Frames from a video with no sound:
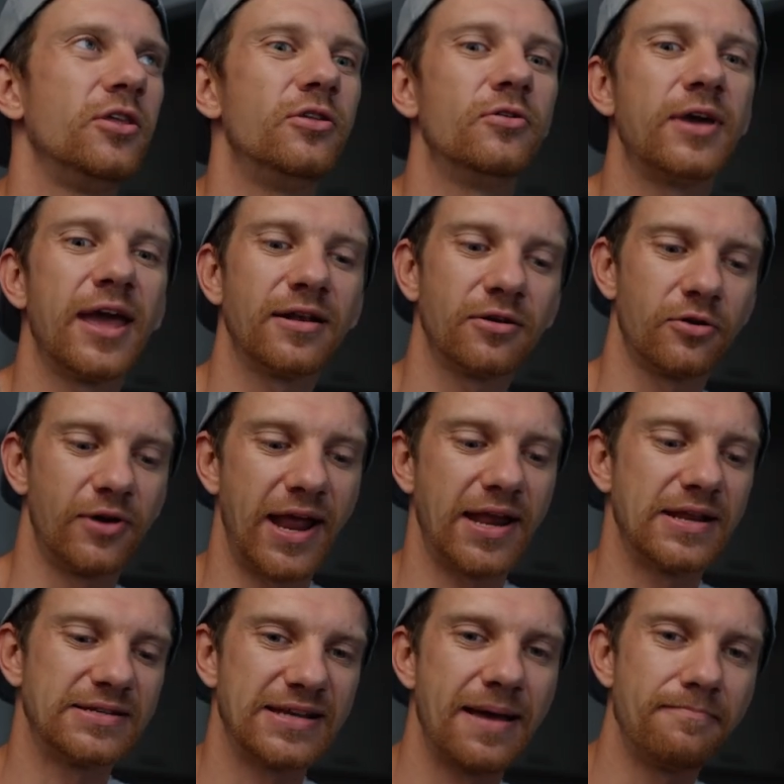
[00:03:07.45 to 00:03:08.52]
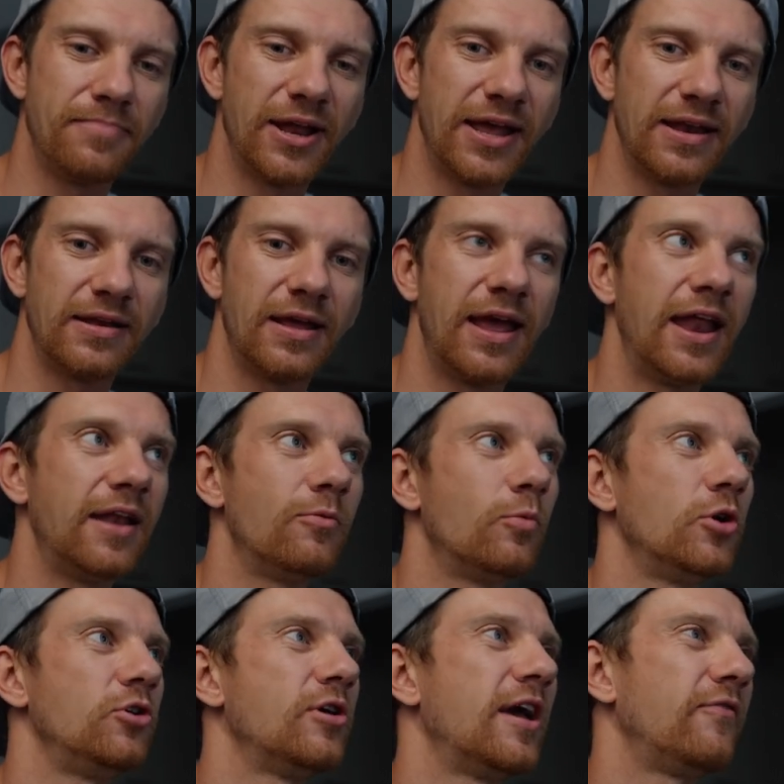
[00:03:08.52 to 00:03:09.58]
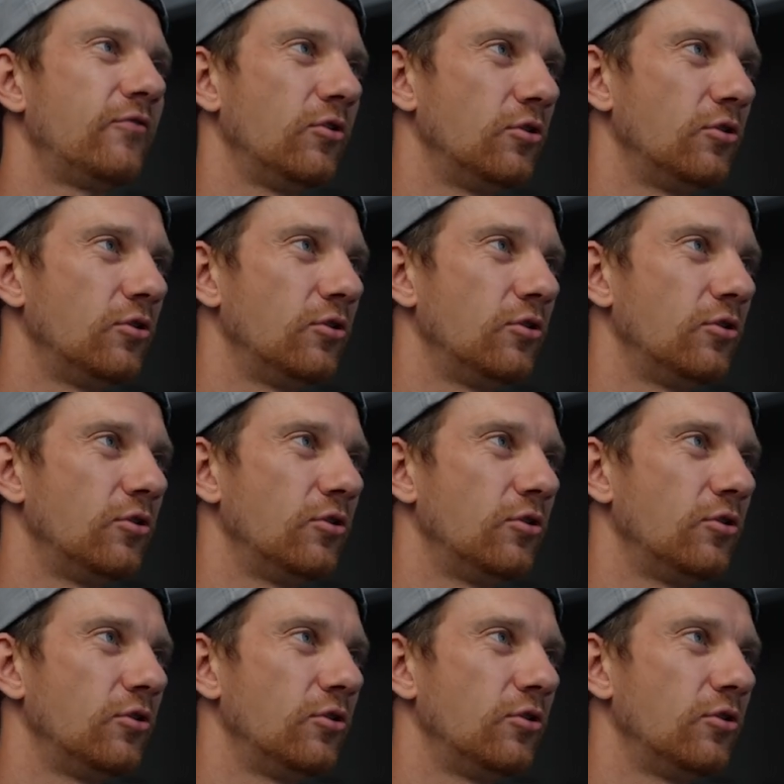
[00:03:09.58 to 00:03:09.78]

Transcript: you can create a template, and what you have